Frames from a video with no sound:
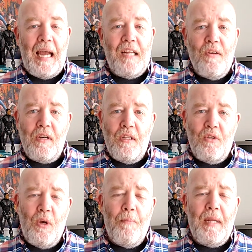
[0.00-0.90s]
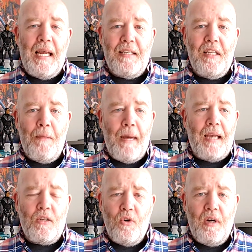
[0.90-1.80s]
and you've got the zombie Nazi in the
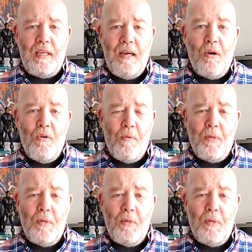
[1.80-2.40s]
back trying to kill you with a